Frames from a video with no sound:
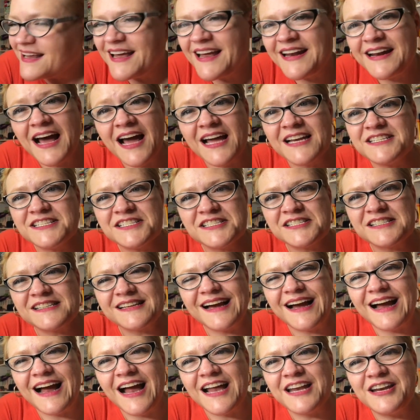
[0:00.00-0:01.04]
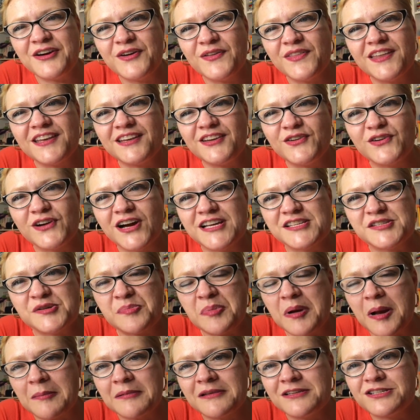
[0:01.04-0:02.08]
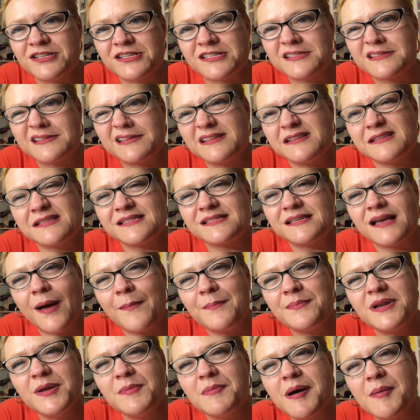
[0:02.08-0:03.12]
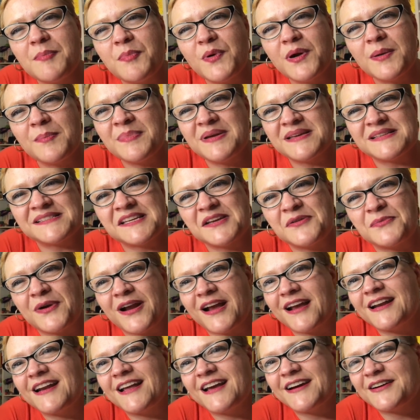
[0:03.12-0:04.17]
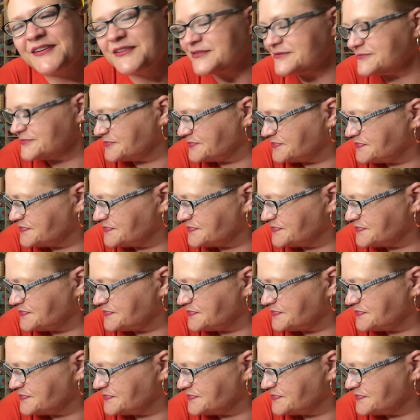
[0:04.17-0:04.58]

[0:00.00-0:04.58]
And I know that you guys are probably just sopping them up with a biscuit right now.